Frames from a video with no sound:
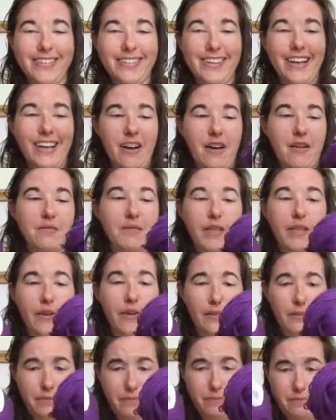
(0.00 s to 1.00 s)
Like, I'm
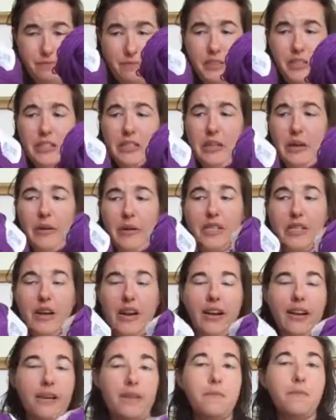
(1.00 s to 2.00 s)
so
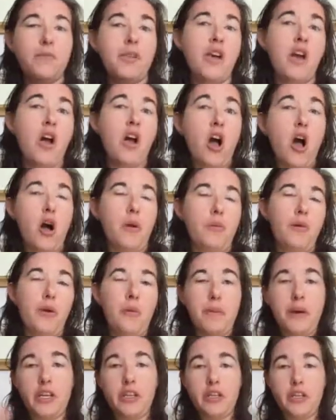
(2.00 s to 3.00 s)
excited. I'll
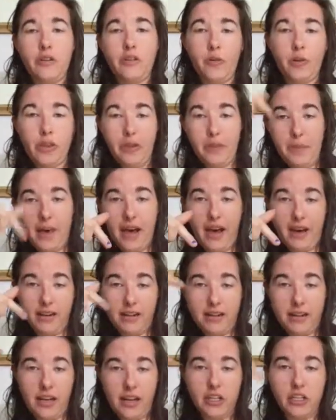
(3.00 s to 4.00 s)
put a picture of what the
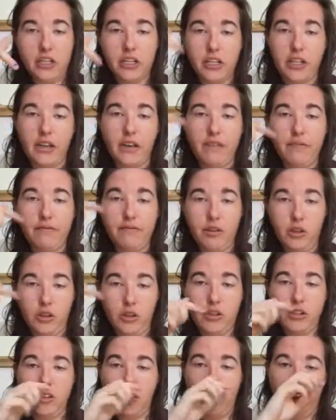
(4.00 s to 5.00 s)
pattern actually
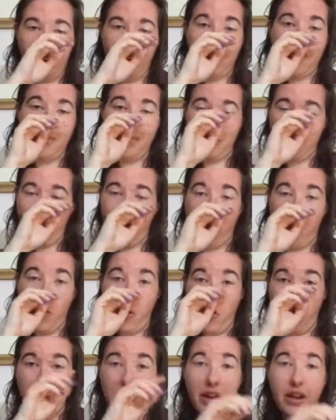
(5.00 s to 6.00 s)
looks like
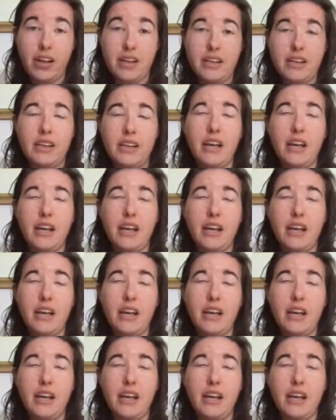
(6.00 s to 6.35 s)
on